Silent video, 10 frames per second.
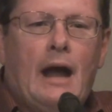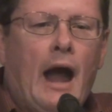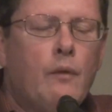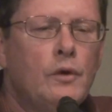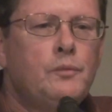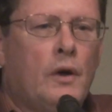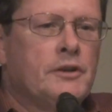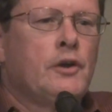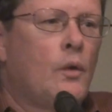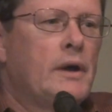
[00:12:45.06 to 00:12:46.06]
I would
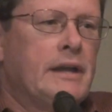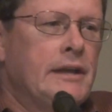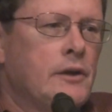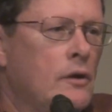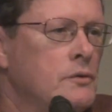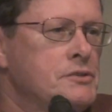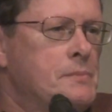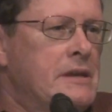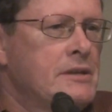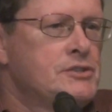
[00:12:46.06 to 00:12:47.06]
want to know what he
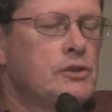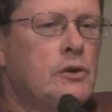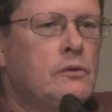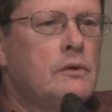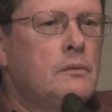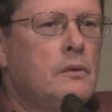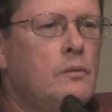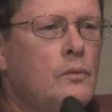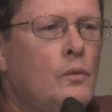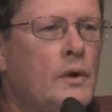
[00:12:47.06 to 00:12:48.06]
knows because, you know,
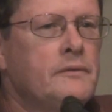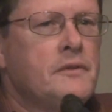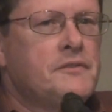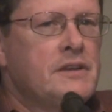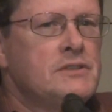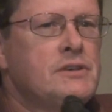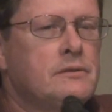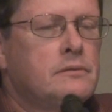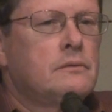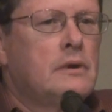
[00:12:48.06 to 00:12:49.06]
one of the things
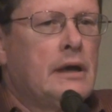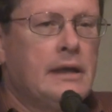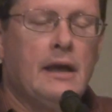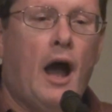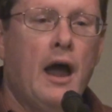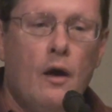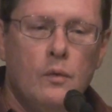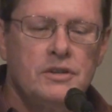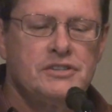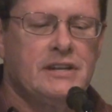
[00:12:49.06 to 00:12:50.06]
that, again, I
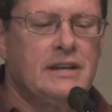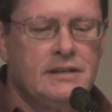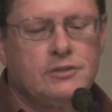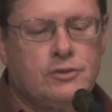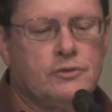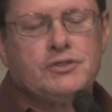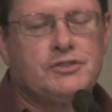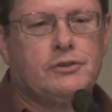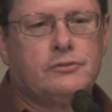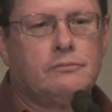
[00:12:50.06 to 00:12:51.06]
always stayed in
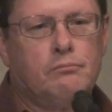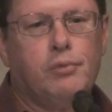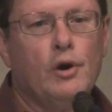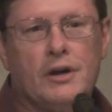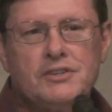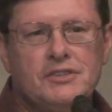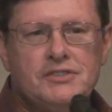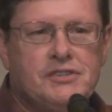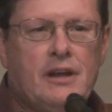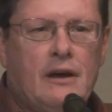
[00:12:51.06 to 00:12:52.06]
church books
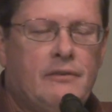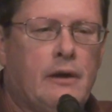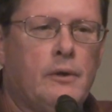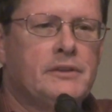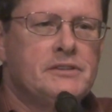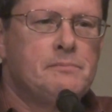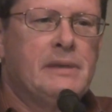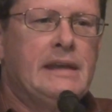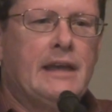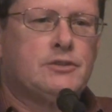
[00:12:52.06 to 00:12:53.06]
and stuff. I read this
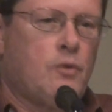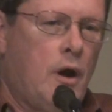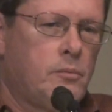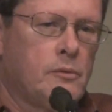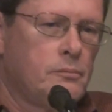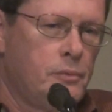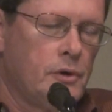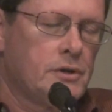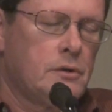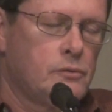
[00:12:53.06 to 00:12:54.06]
B.H. Robert
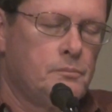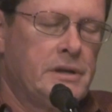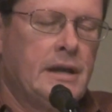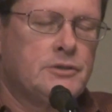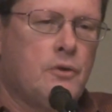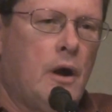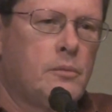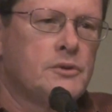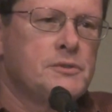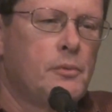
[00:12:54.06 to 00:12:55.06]
book, B.H.
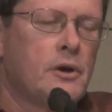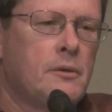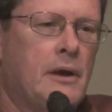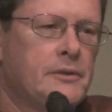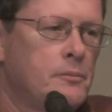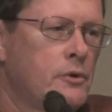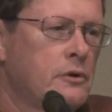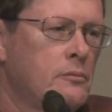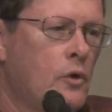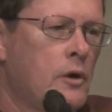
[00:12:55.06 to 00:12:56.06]
Roberts book about the
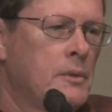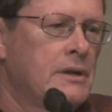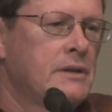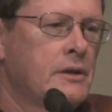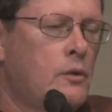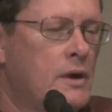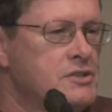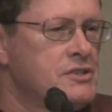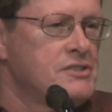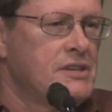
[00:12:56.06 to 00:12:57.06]
Book of Mormon and the
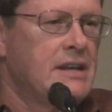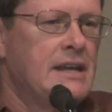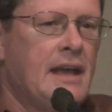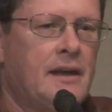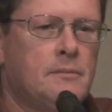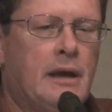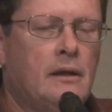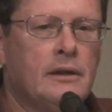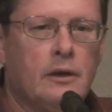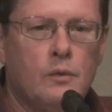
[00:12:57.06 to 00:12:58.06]
questions that he had
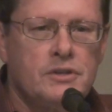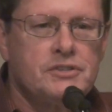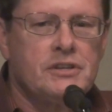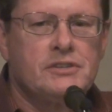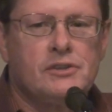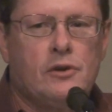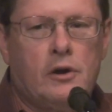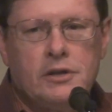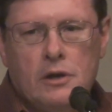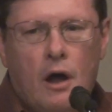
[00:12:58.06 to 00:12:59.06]
about linguistics and
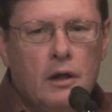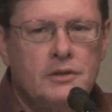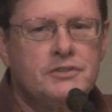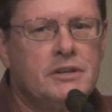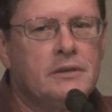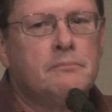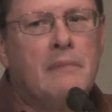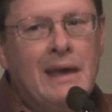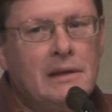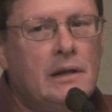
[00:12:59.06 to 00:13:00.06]
archaeology and
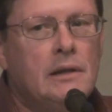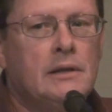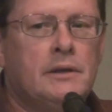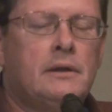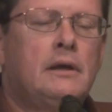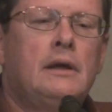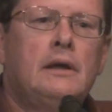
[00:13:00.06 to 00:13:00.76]
metal and